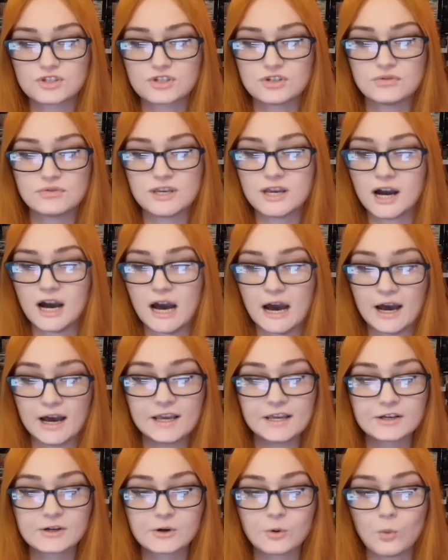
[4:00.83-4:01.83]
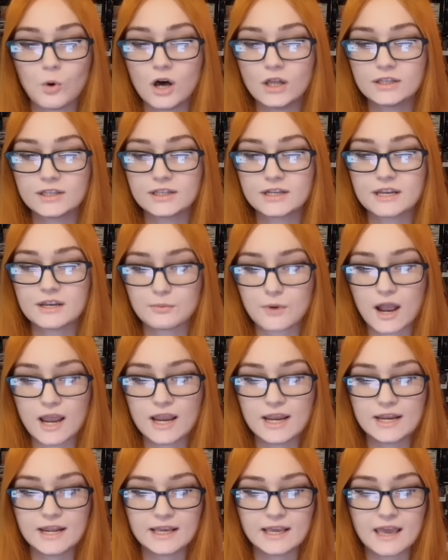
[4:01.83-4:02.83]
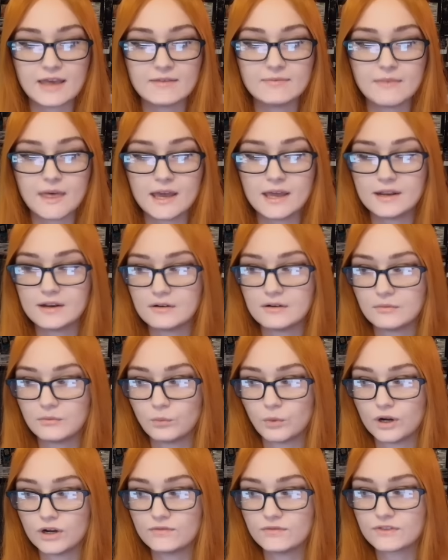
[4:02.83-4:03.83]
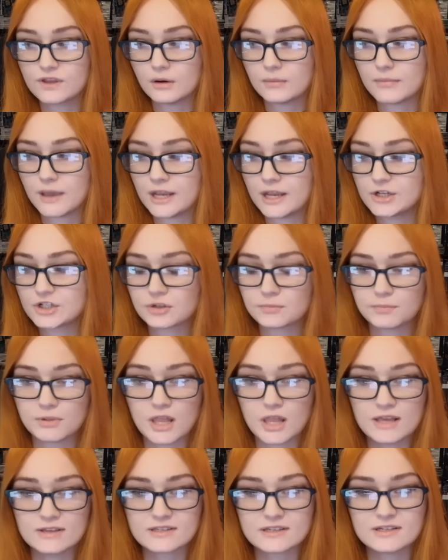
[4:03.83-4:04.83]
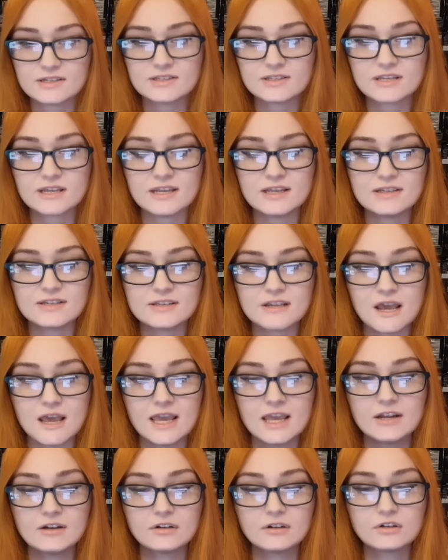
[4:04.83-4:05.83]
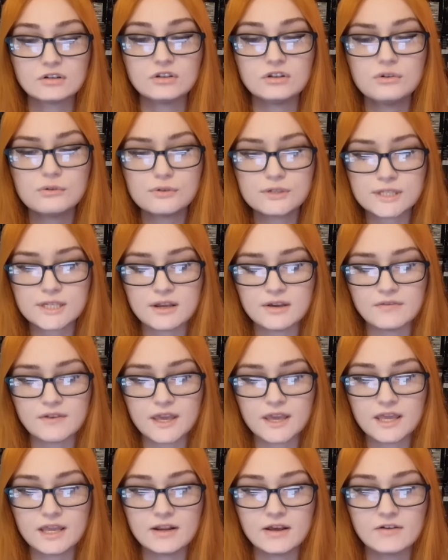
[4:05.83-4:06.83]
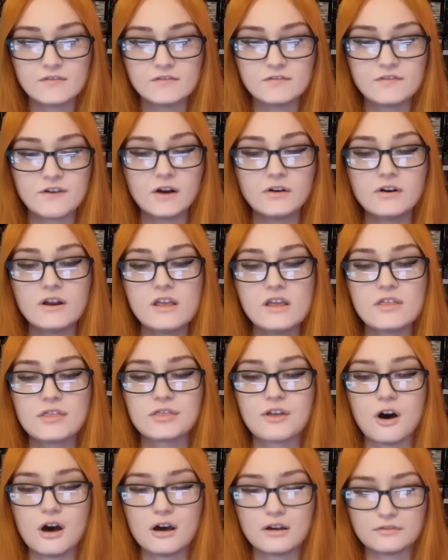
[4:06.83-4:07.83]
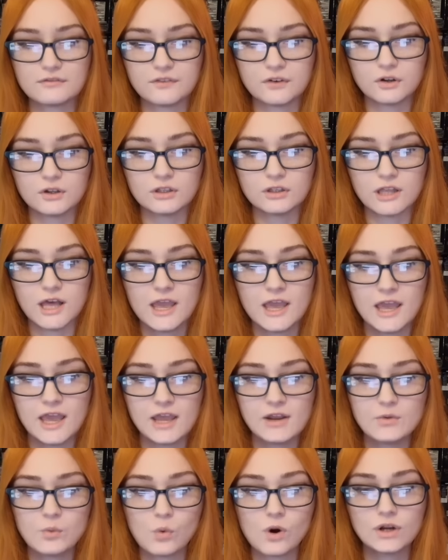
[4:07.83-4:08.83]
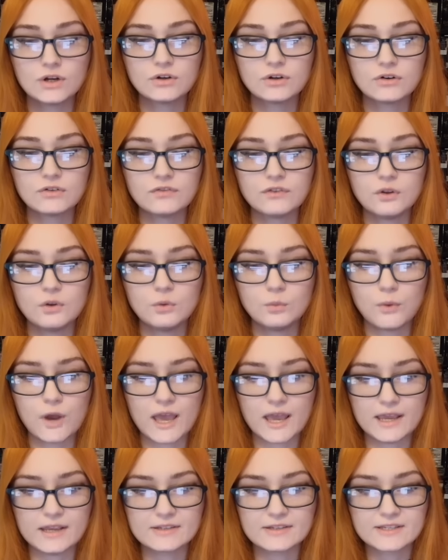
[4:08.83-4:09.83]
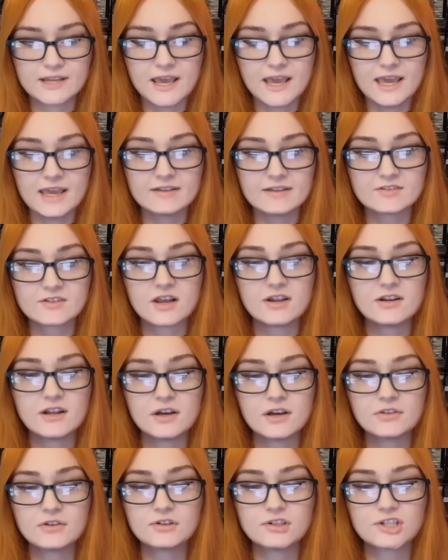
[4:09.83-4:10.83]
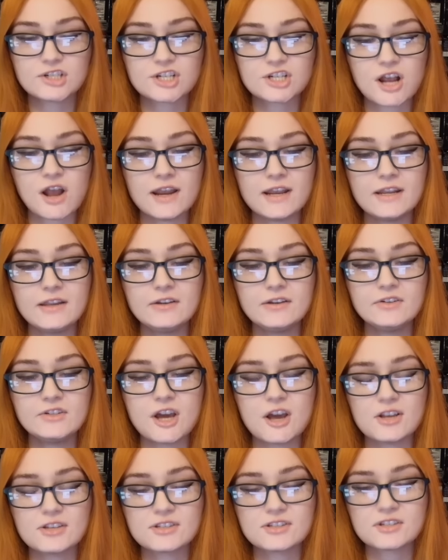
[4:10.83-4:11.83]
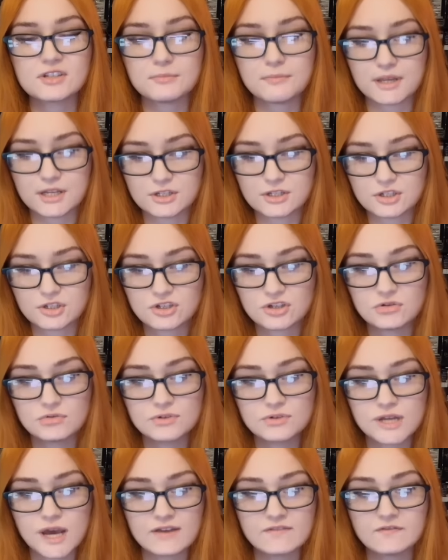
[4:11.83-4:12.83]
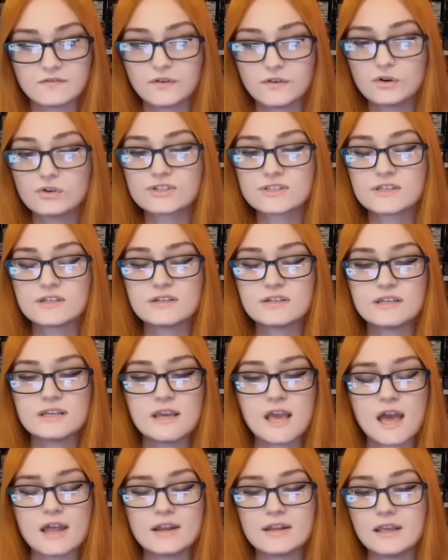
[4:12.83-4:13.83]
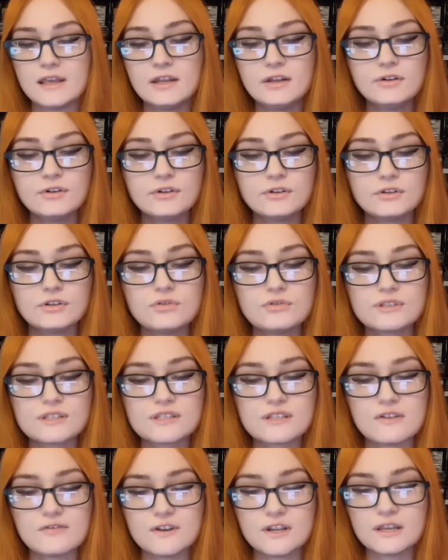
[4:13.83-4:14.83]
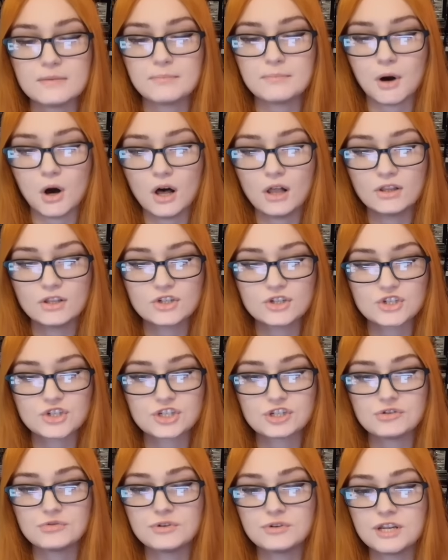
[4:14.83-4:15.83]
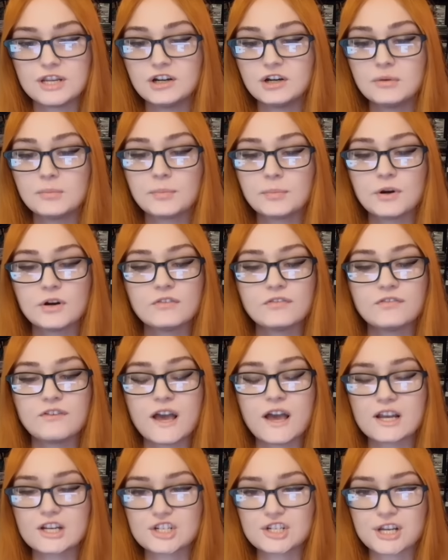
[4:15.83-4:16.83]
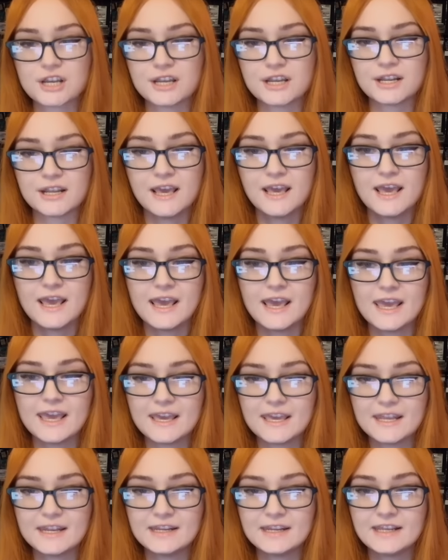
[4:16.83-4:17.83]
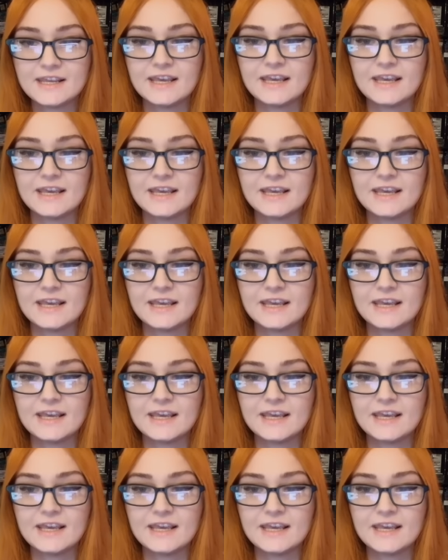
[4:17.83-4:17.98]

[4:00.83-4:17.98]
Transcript: to the high quality writing. And then one of their major pluses is inclusive in very thoughtful and wonderful ways. It's another shining testament to diversity and inclusivity polished to near perfection in